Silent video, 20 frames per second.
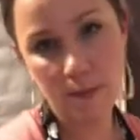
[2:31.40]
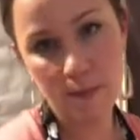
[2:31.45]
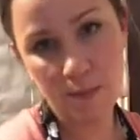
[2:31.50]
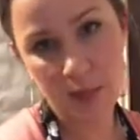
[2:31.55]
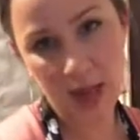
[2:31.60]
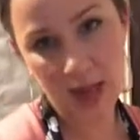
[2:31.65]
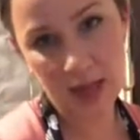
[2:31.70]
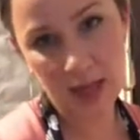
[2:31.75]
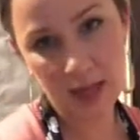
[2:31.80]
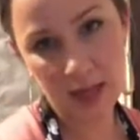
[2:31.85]

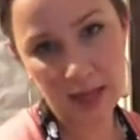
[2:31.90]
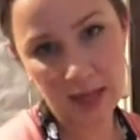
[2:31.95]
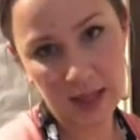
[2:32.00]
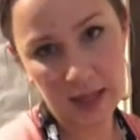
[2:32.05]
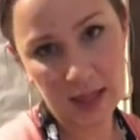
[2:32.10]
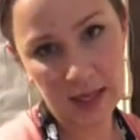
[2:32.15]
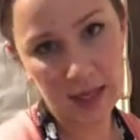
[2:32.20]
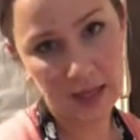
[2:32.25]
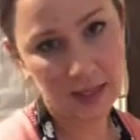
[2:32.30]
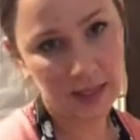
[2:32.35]
bacon like
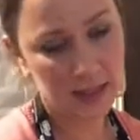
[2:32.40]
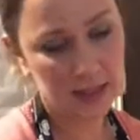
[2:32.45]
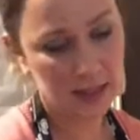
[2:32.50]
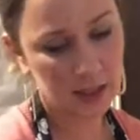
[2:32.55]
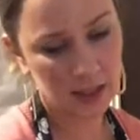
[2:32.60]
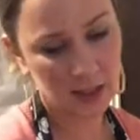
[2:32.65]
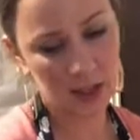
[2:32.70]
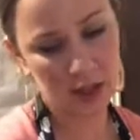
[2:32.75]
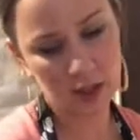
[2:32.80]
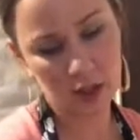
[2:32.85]
this,
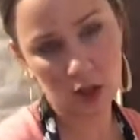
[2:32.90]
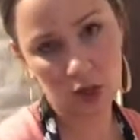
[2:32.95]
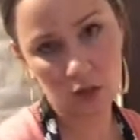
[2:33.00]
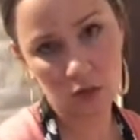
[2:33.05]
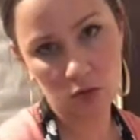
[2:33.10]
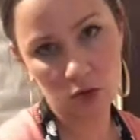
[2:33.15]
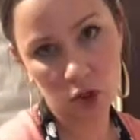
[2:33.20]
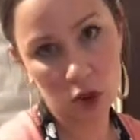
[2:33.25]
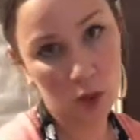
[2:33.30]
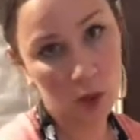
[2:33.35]

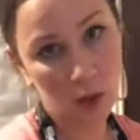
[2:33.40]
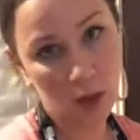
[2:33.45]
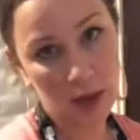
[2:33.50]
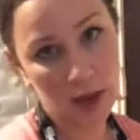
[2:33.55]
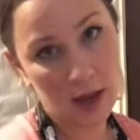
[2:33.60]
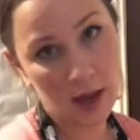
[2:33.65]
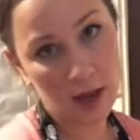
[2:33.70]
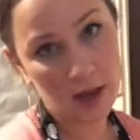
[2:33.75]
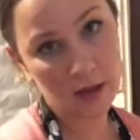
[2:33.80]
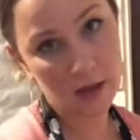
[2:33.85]

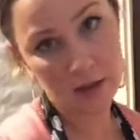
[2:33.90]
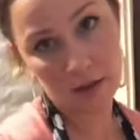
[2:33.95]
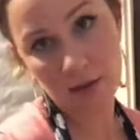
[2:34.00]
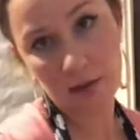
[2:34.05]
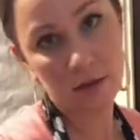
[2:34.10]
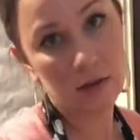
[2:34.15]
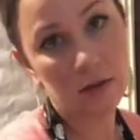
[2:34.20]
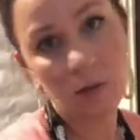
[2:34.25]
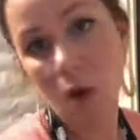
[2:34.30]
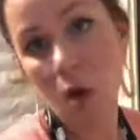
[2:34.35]
julienne
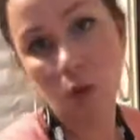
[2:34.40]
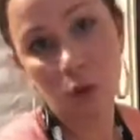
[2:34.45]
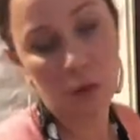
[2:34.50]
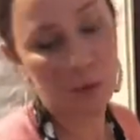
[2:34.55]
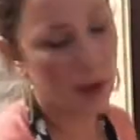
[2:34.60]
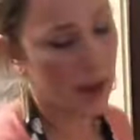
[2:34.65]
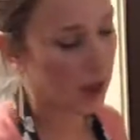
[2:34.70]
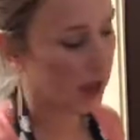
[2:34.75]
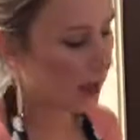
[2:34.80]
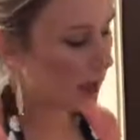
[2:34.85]
smoked
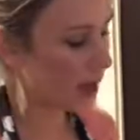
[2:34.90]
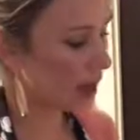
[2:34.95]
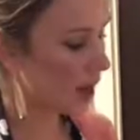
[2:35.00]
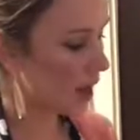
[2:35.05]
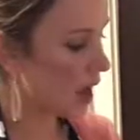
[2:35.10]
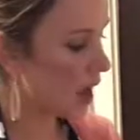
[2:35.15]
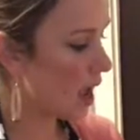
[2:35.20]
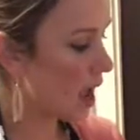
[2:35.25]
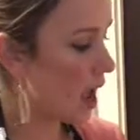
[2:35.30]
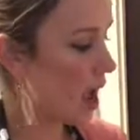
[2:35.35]

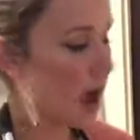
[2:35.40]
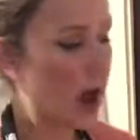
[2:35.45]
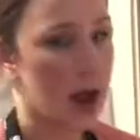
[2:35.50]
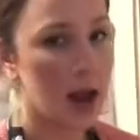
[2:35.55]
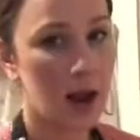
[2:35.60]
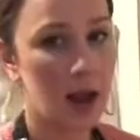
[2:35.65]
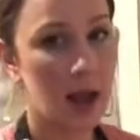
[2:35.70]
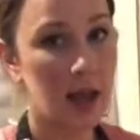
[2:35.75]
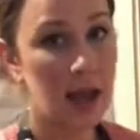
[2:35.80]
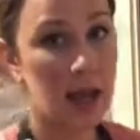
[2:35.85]
bacon,
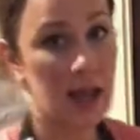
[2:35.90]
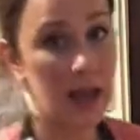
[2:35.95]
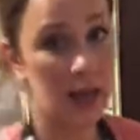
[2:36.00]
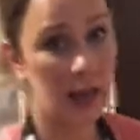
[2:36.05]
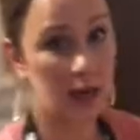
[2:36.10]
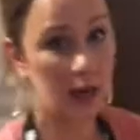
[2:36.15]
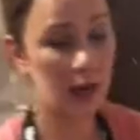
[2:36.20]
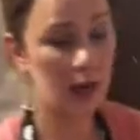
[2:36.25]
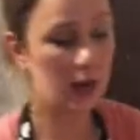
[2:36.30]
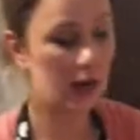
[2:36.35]
and I
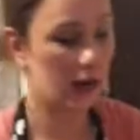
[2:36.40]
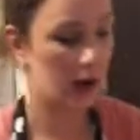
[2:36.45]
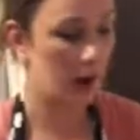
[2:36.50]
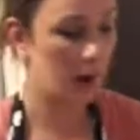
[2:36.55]
heated it